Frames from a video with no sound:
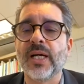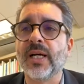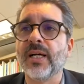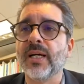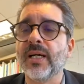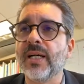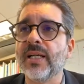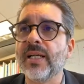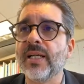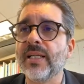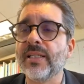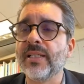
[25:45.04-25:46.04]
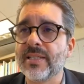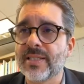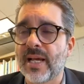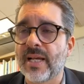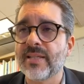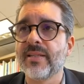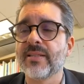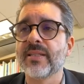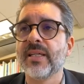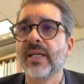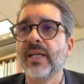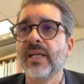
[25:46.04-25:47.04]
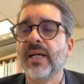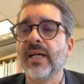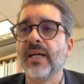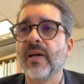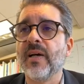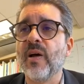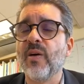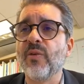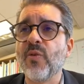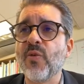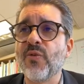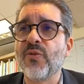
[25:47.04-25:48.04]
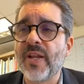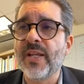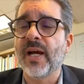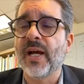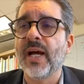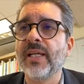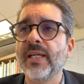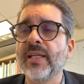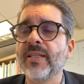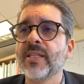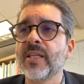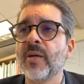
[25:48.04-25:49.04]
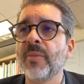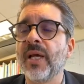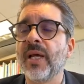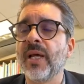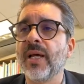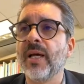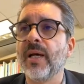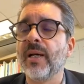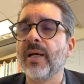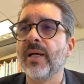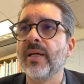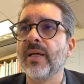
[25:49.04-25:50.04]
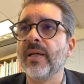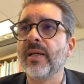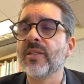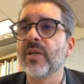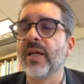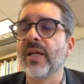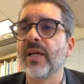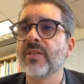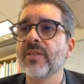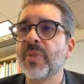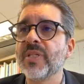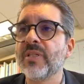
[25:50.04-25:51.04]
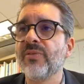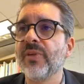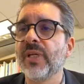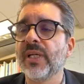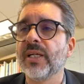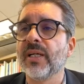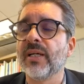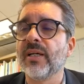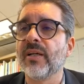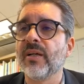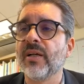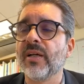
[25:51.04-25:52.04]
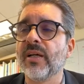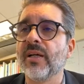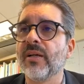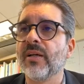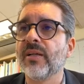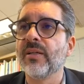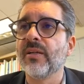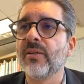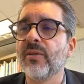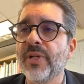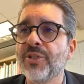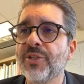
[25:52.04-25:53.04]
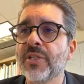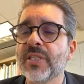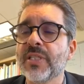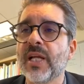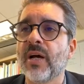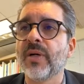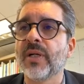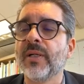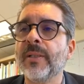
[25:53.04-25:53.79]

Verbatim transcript: uh, disasters uh, very high in some uh, uh, specific regions in our